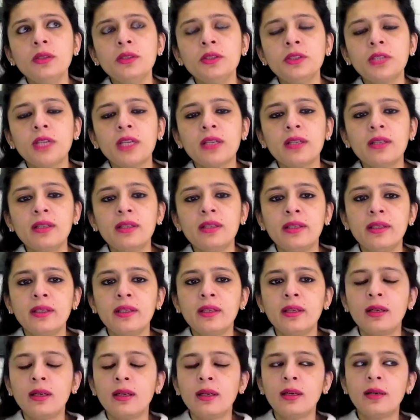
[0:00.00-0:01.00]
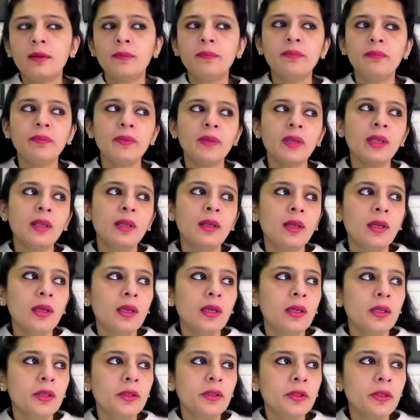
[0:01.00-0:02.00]
Sharon,
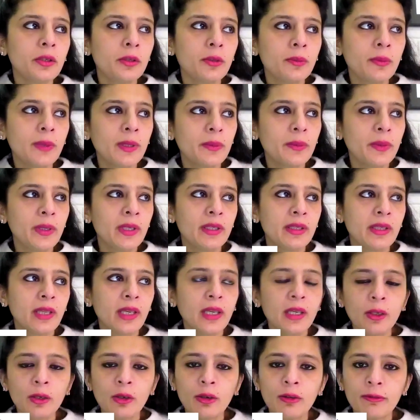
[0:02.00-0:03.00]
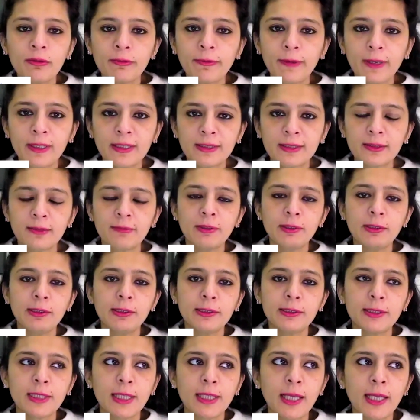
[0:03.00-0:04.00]
you know, when we think of
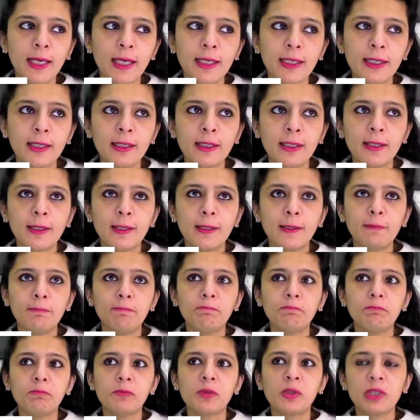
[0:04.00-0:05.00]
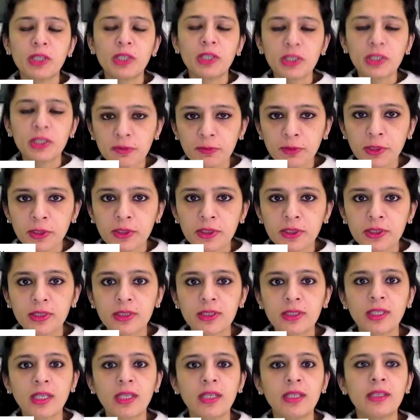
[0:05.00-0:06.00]
festivals like Christmas
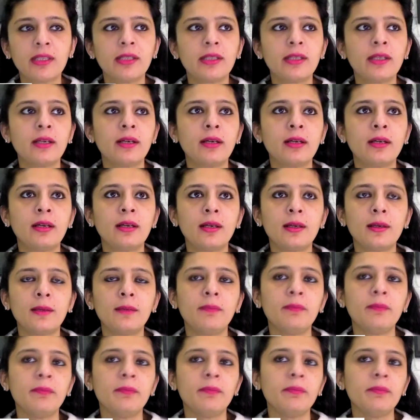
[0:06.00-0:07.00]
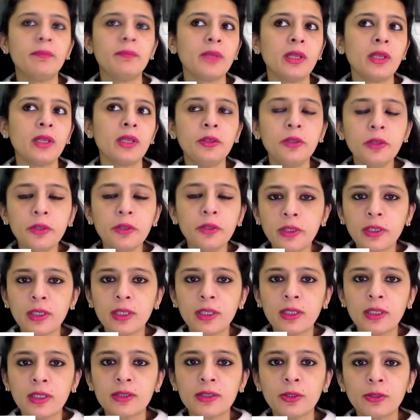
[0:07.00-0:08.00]
and New
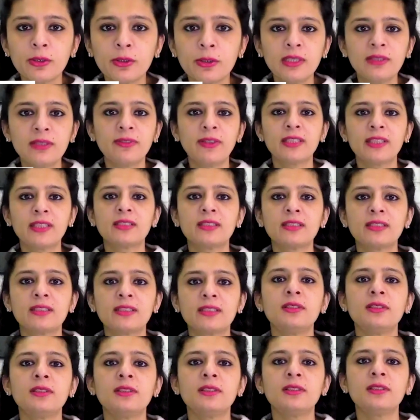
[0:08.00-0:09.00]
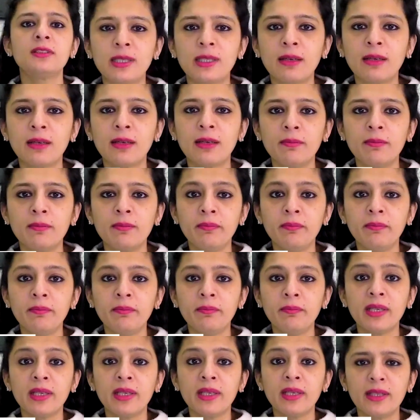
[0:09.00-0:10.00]
Year's, you know, these festivals have become bigger
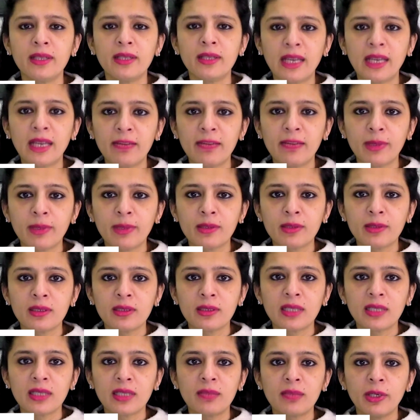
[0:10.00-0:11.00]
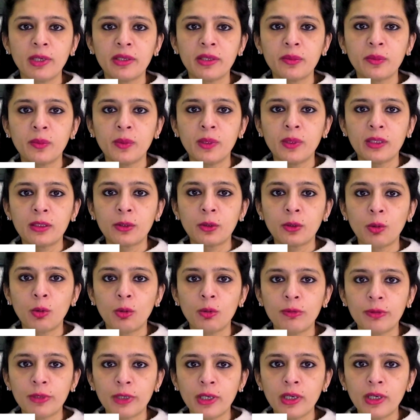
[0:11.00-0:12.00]
than life because they're celebrated world
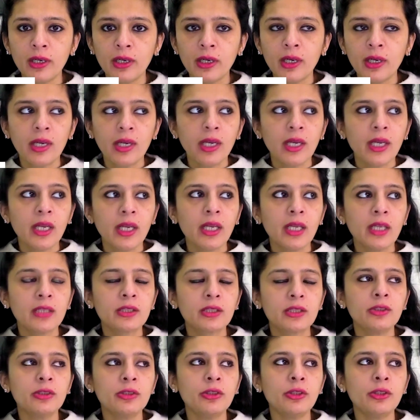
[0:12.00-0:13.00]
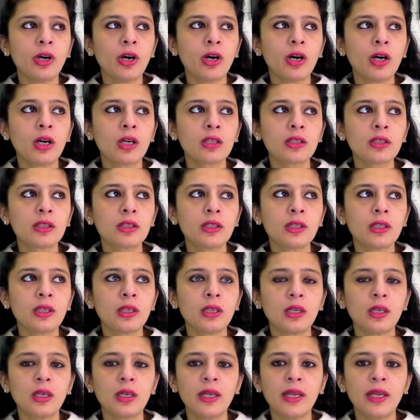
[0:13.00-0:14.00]
over. It's not
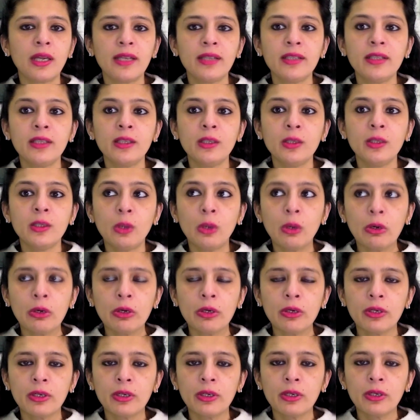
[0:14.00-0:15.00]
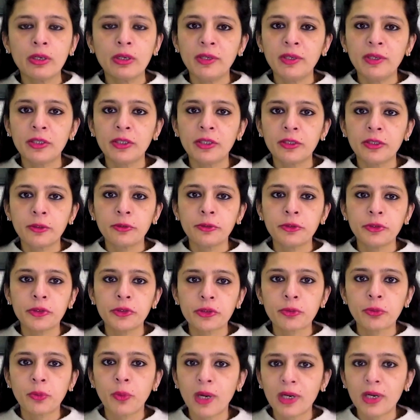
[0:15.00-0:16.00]
any longer limited to just
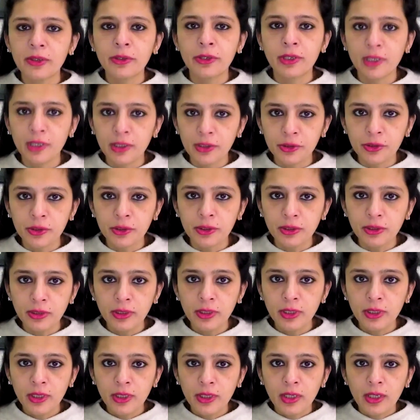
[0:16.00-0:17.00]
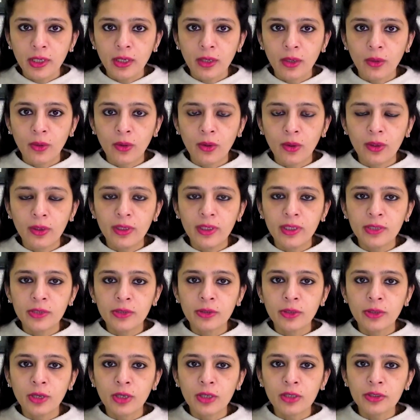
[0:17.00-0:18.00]
one religion, or it's
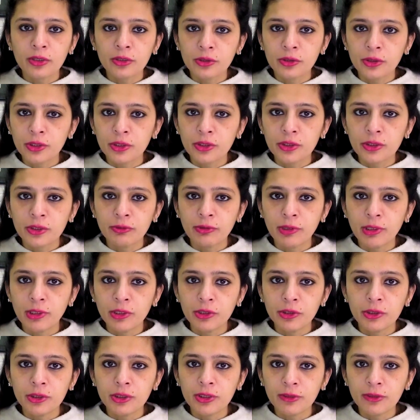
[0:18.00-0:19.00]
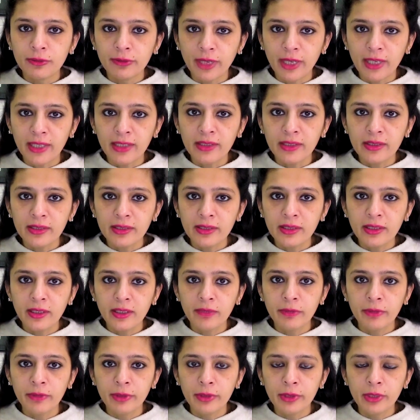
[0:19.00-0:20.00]
not just a religious event.
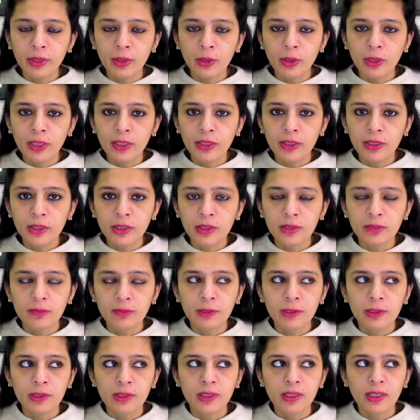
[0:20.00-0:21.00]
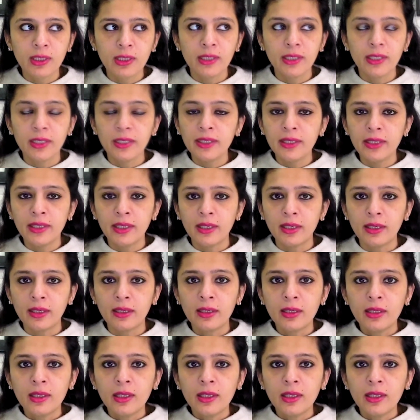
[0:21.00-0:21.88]
If you look at Christmas in India,